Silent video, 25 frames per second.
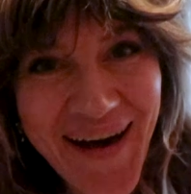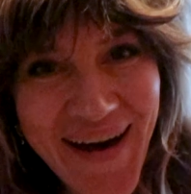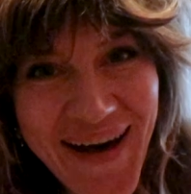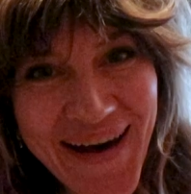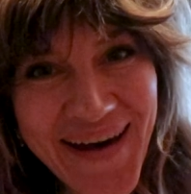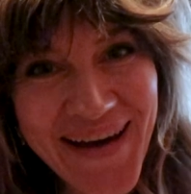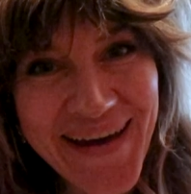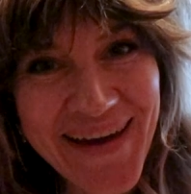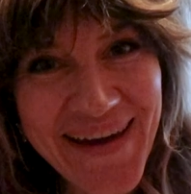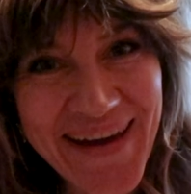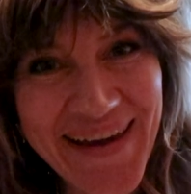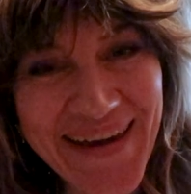
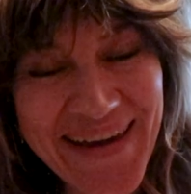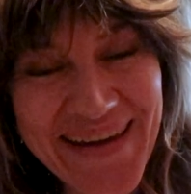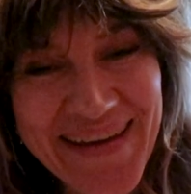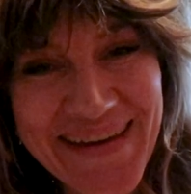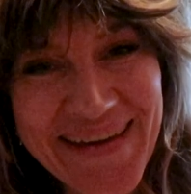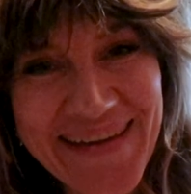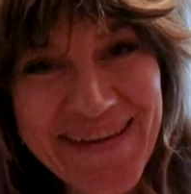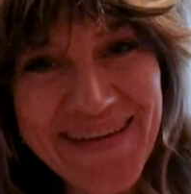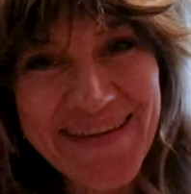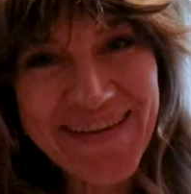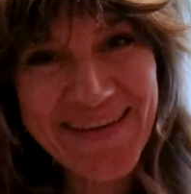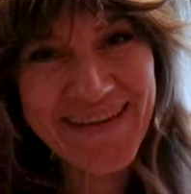Hi,
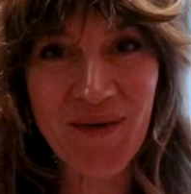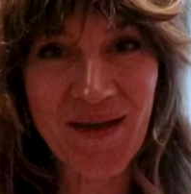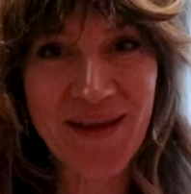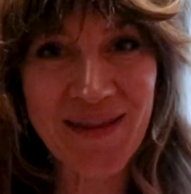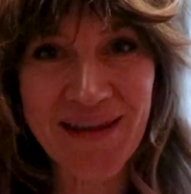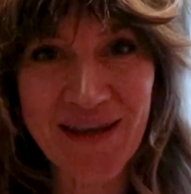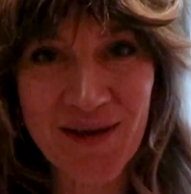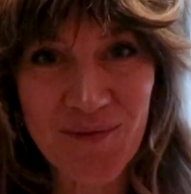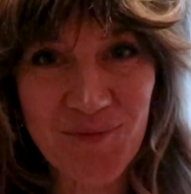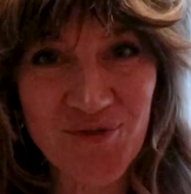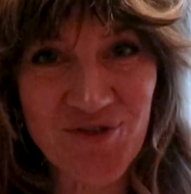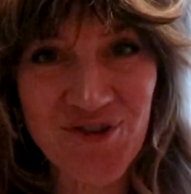my
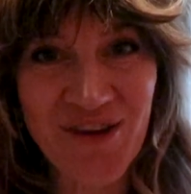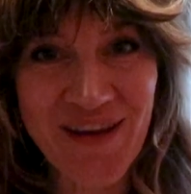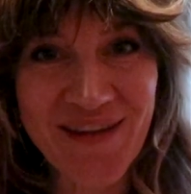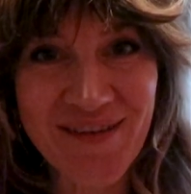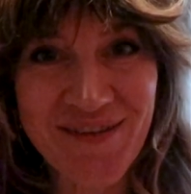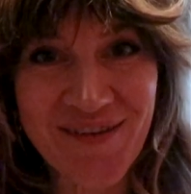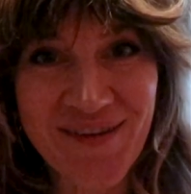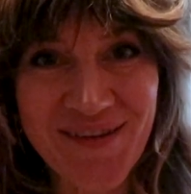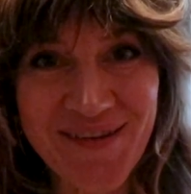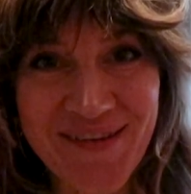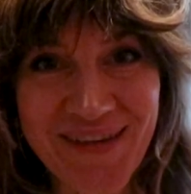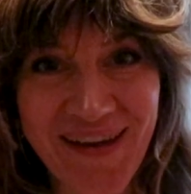
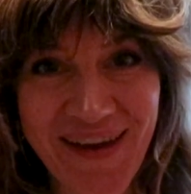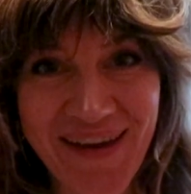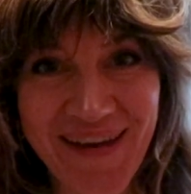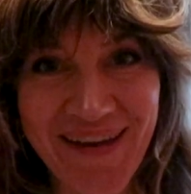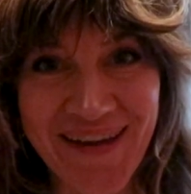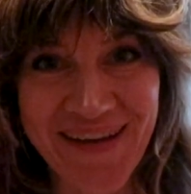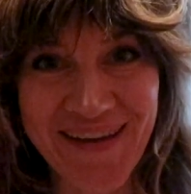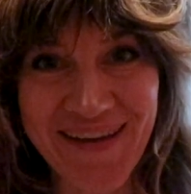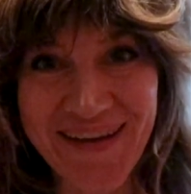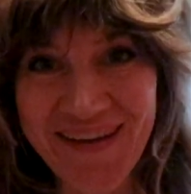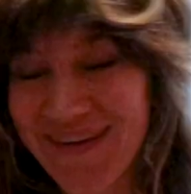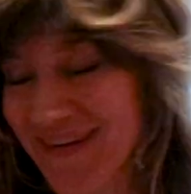lampshades are
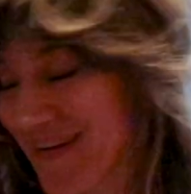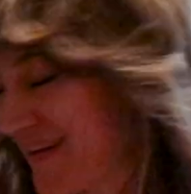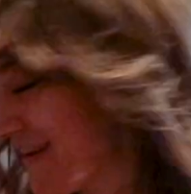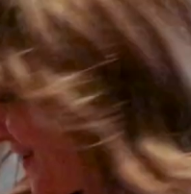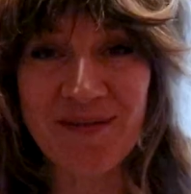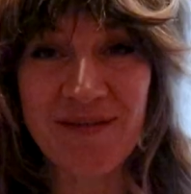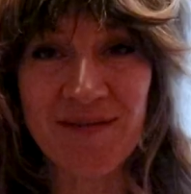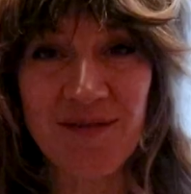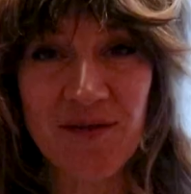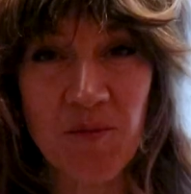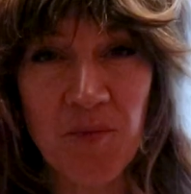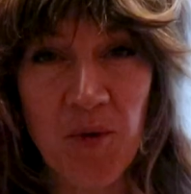done.
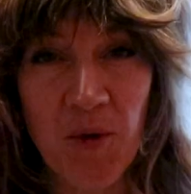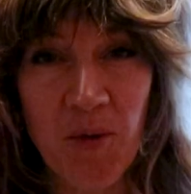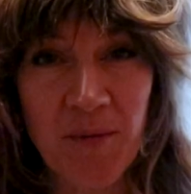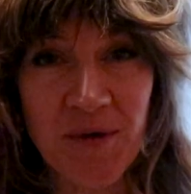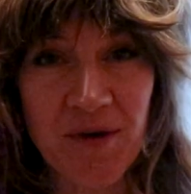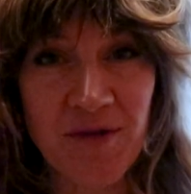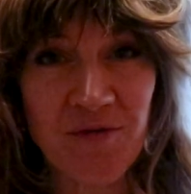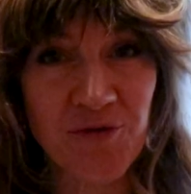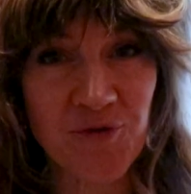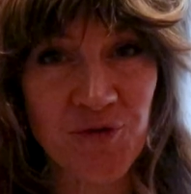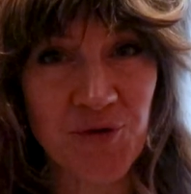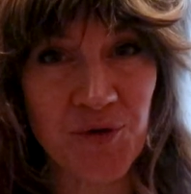This is the
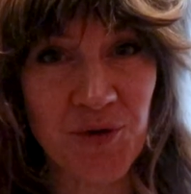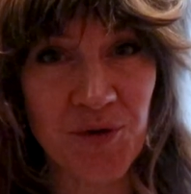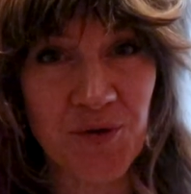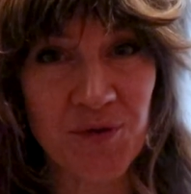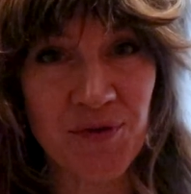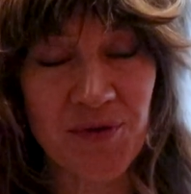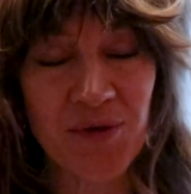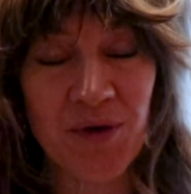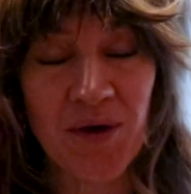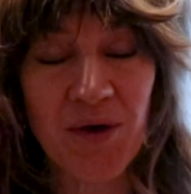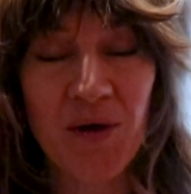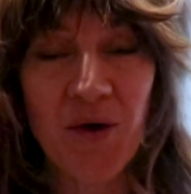moment of
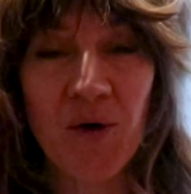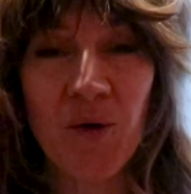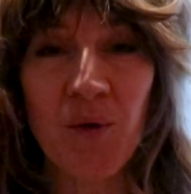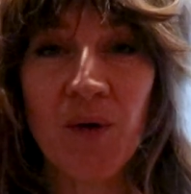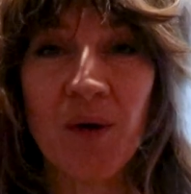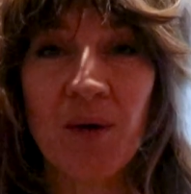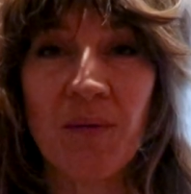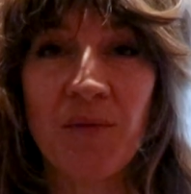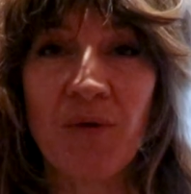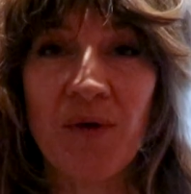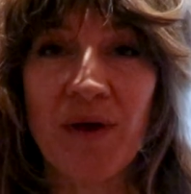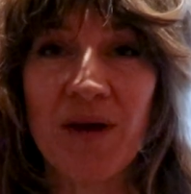truth
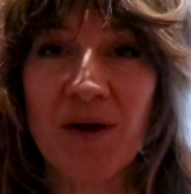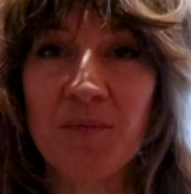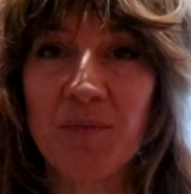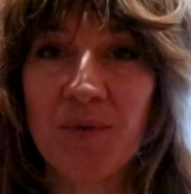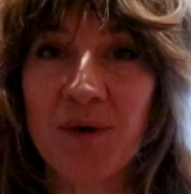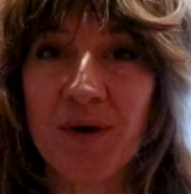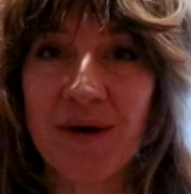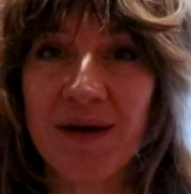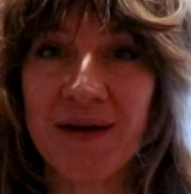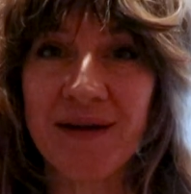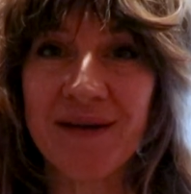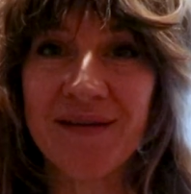where I'm going to
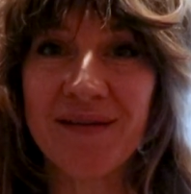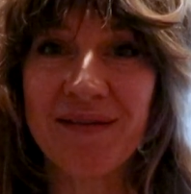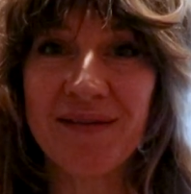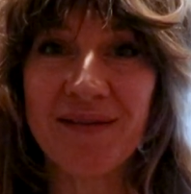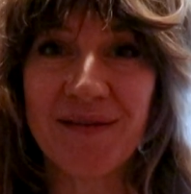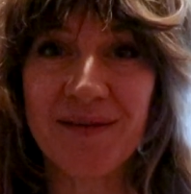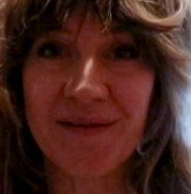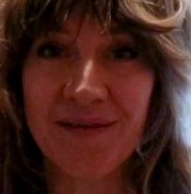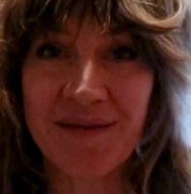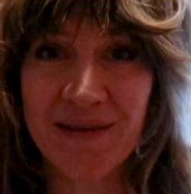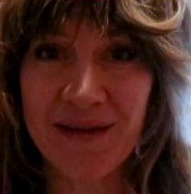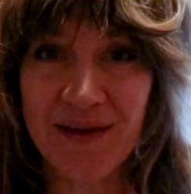put
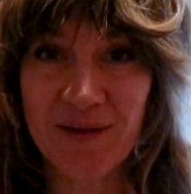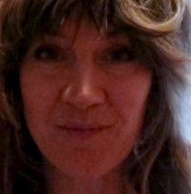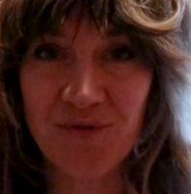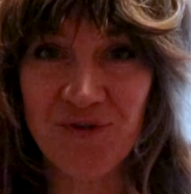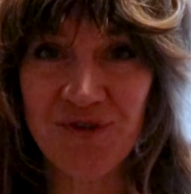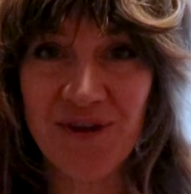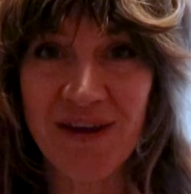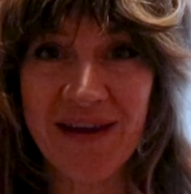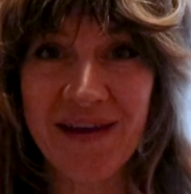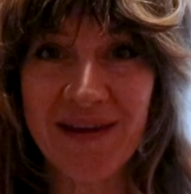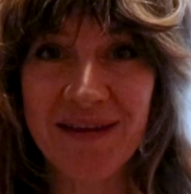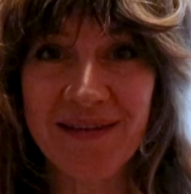the
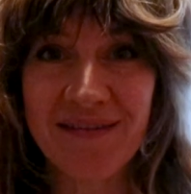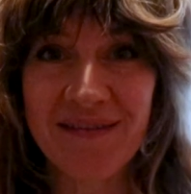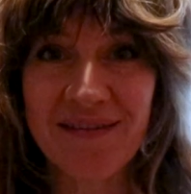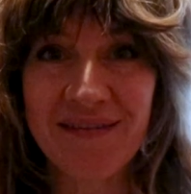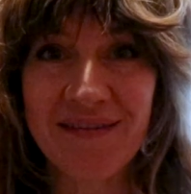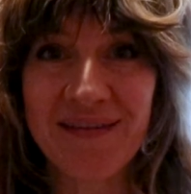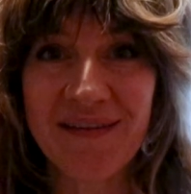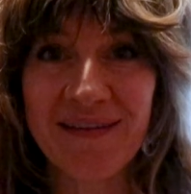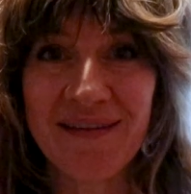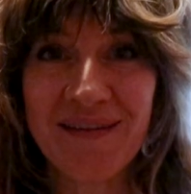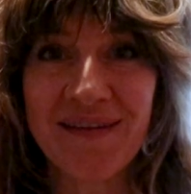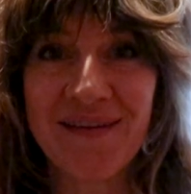
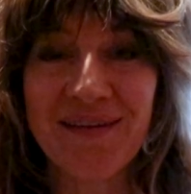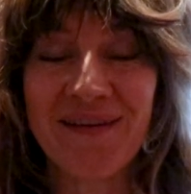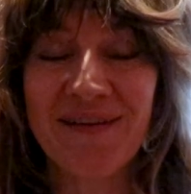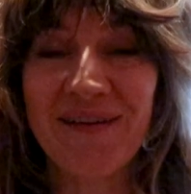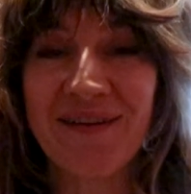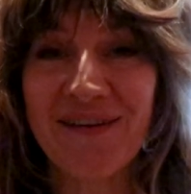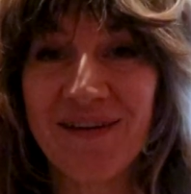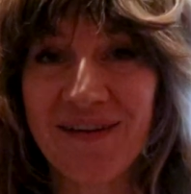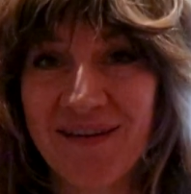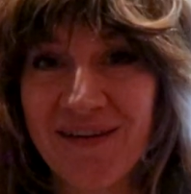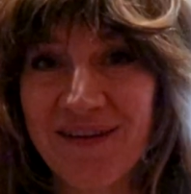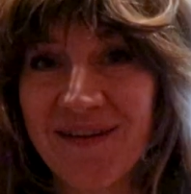lampshades
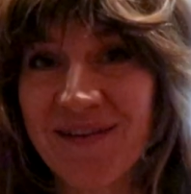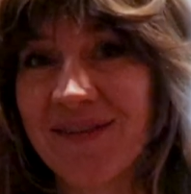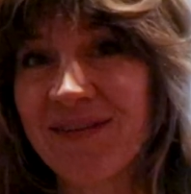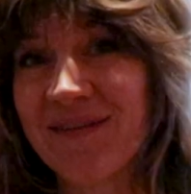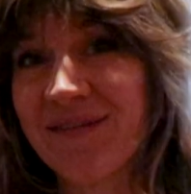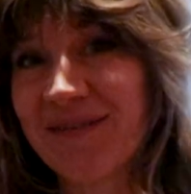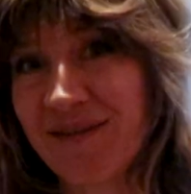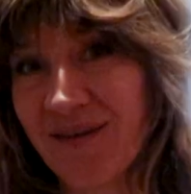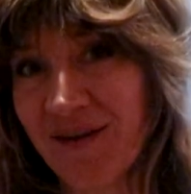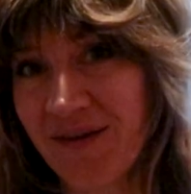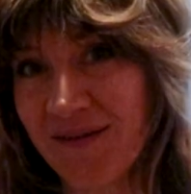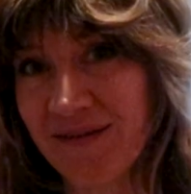on the
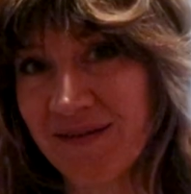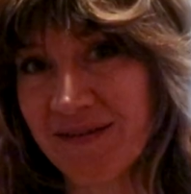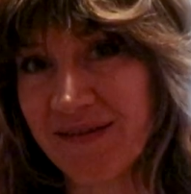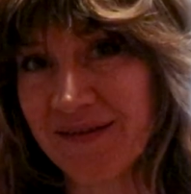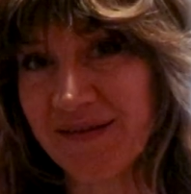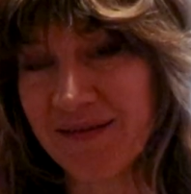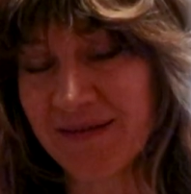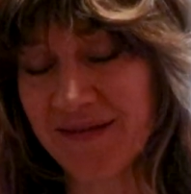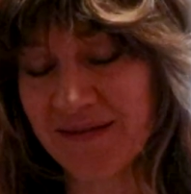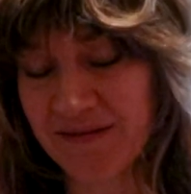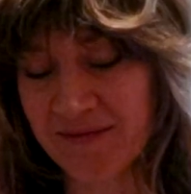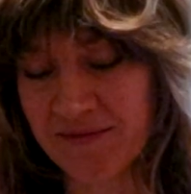
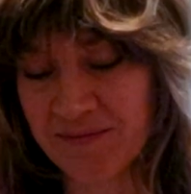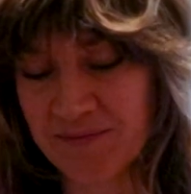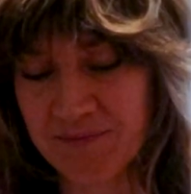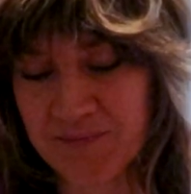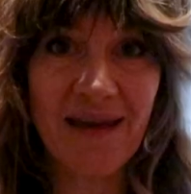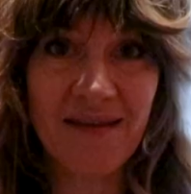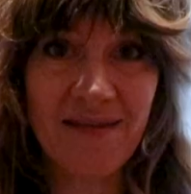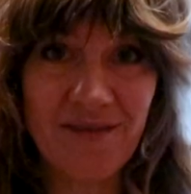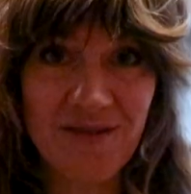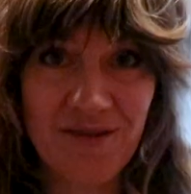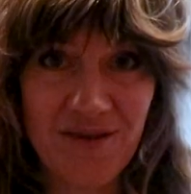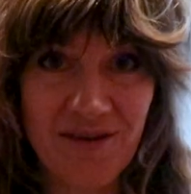sconces.
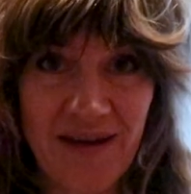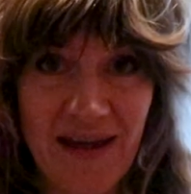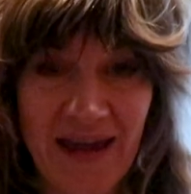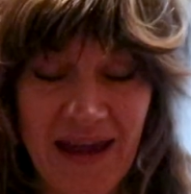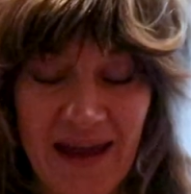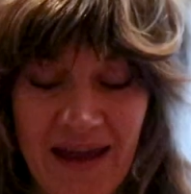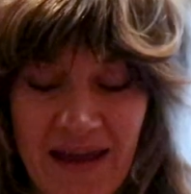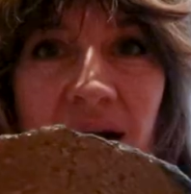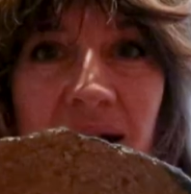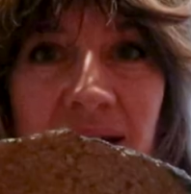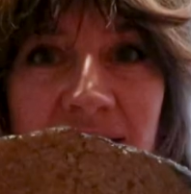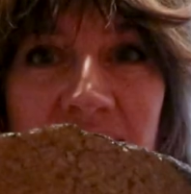
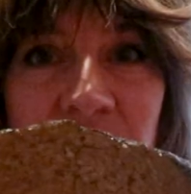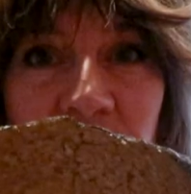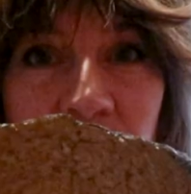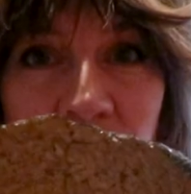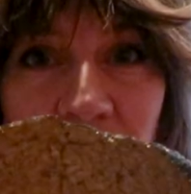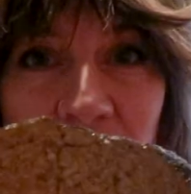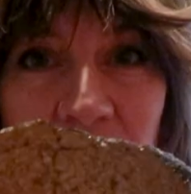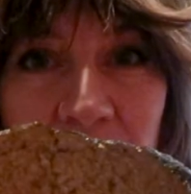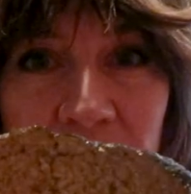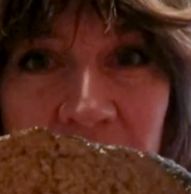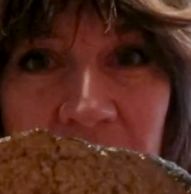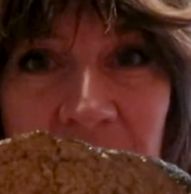Yesterday, I spray